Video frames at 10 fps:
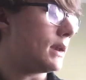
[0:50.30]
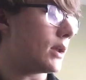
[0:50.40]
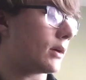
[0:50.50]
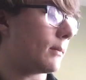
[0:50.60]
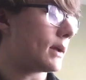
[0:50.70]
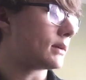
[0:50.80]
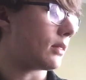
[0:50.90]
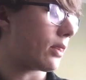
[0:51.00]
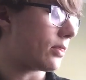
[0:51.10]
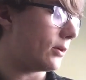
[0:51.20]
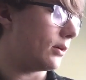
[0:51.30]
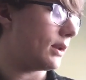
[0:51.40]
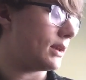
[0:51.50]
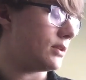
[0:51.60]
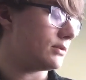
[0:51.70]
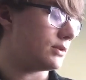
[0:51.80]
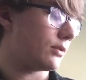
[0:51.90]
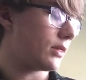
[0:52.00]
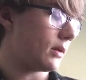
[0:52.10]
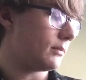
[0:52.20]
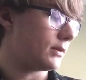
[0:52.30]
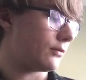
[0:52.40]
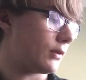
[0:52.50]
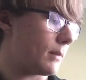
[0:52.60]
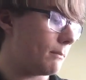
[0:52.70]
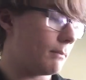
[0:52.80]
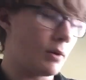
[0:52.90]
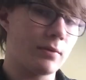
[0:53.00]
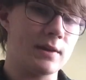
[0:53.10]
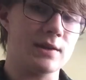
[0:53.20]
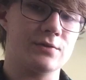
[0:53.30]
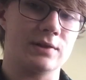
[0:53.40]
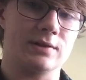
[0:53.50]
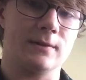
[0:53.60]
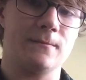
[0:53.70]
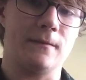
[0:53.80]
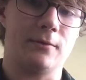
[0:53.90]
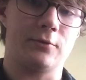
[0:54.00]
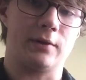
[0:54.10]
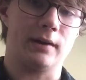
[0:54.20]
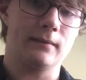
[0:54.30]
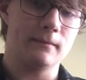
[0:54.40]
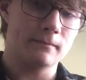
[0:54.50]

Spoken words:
Now come back to the 3rd and use your thumb to fret both E strings in the 5th string.